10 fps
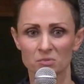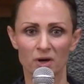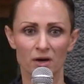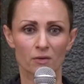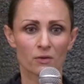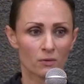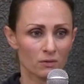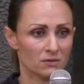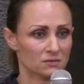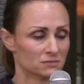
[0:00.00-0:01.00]
by
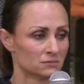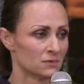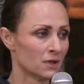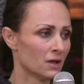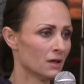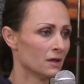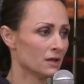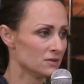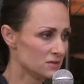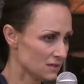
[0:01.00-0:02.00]
all.
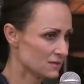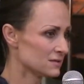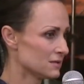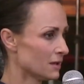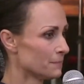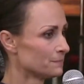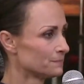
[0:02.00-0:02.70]
In Jesus' name.